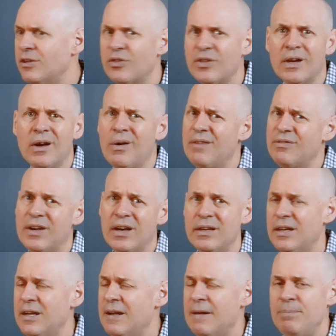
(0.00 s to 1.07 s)
you think, oh, I've got
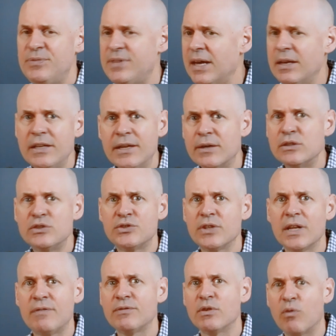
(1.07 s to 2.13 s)
10 years
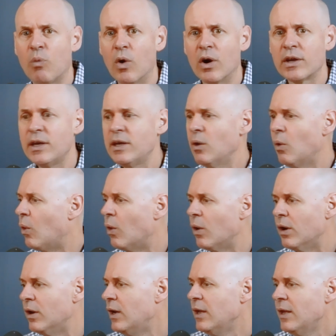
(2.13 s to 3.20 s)
left of working,
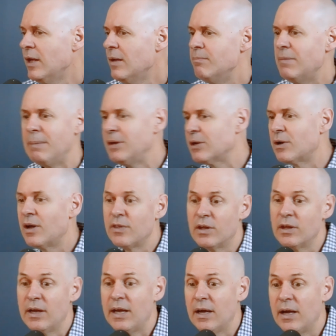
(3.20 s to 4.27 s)
or maybe you're on
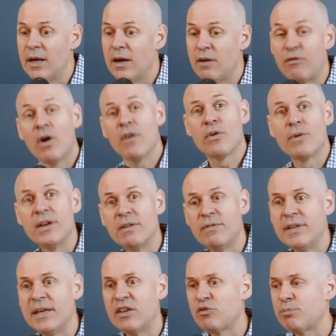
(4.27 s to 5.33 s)
the farther end of
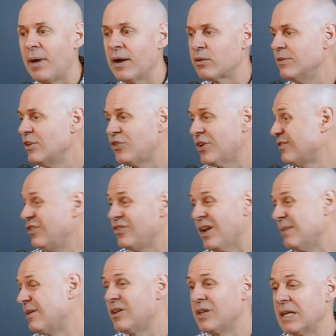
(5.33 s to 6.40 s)
the age spectrum and you say, geez, I
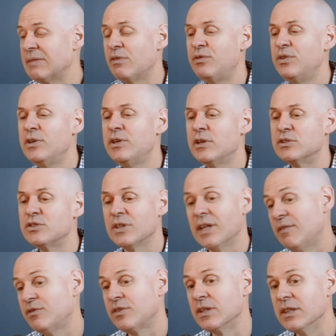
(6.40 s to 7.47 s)
might only have a few years
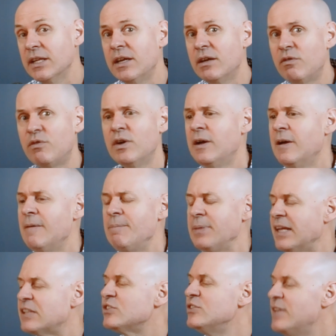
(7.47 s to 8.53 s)
left to live.
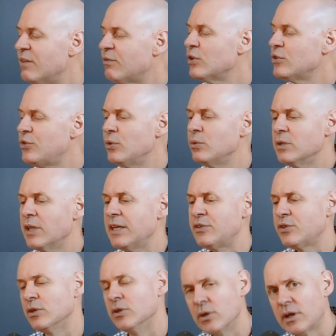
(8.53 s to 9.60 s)
It's never too late
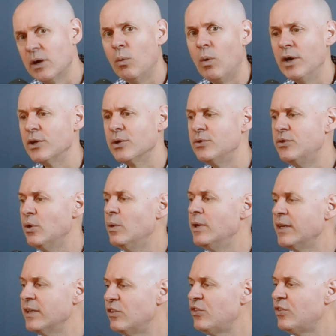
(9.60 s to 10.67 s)
to look at what you're
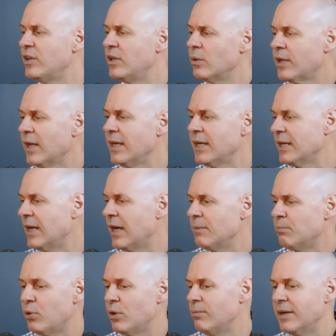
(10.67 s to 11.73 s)
doing and see, okay, can I
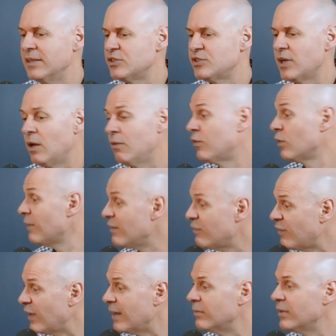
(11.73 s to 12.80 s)
put myself or my
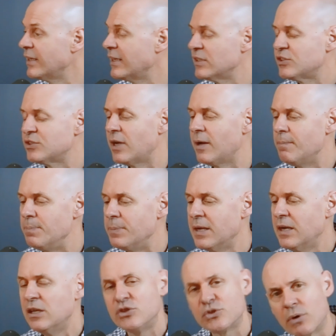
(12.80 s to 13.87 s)
family in some
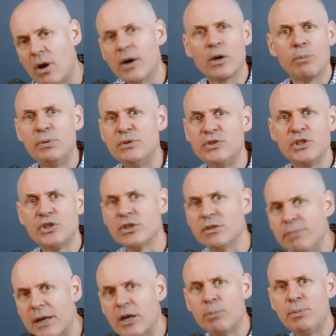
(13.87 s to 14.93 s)
stronger position,
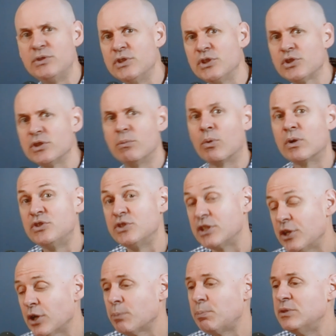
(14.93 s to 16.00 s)
better position, more
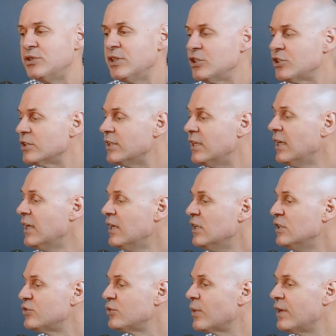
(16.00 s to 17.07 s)
secure position,
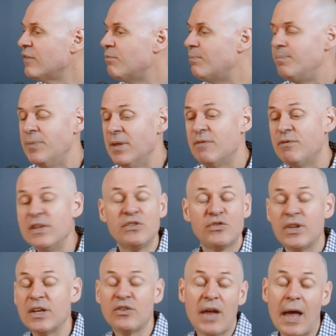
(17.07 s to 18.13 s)
so that if these
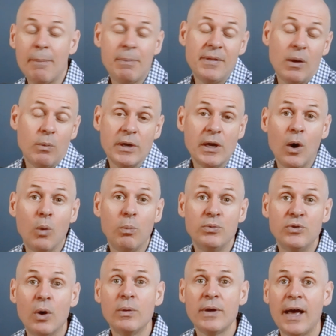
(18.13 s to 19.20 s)
things happen that we hope
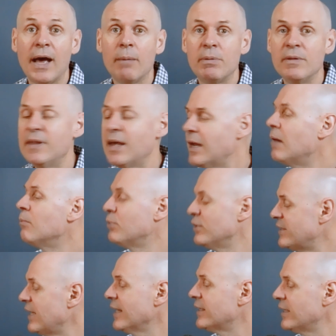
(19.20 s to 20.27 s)
don't happen, that I'm
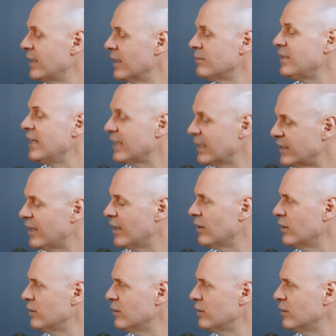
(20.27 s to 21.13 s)
protected and I'm taken care